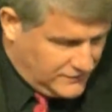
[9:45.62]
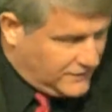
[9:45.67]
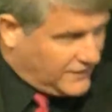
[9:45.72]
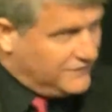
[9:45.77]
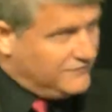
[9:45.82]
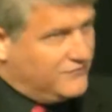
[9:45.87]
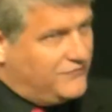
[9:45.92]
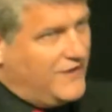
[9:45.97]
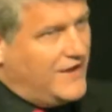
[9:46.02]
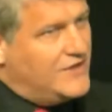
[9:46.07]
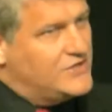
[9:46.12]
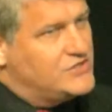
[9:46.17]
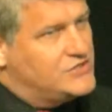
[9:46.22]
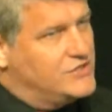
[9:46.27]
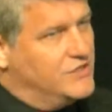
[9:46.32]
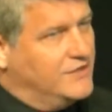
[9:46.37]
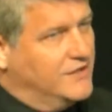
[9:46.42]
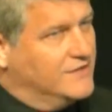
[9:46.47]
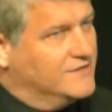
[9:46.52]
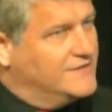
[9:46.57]
and
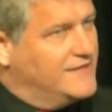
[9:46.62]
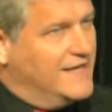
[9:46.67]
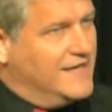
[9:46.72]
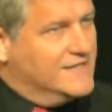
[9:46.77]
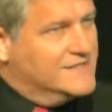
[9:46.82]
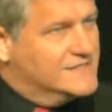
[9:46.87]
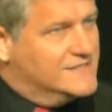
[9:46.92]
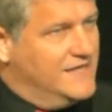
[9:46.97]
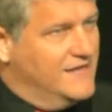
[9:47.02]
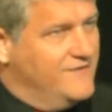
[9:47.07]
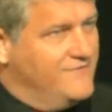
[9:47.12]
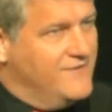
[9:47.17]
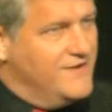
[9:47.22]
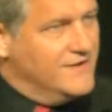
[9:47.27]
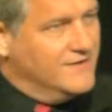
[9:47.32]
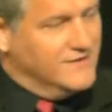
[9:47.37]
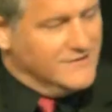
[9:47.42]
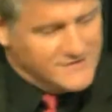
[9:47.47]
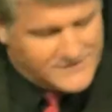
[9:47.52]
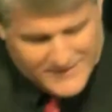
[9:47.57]
confession and
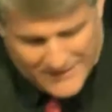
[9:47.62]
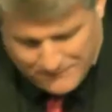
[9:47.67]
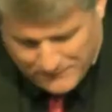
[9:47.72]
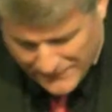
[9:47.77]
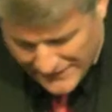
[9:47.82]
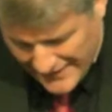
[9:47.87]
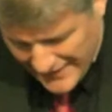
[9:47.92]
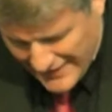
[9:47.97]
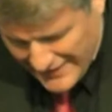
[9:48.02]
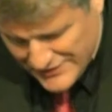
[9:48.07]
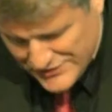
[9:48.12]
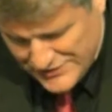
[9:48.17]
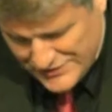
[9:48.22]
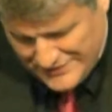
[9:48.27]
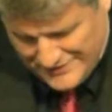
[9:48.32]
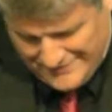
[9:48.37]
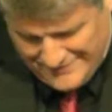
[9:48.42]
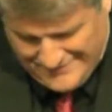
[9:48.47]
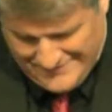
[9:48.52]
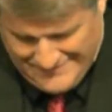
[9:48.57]
thanksgiving and
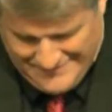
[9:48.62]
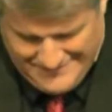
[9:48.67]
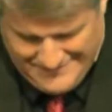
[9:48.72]
supplication,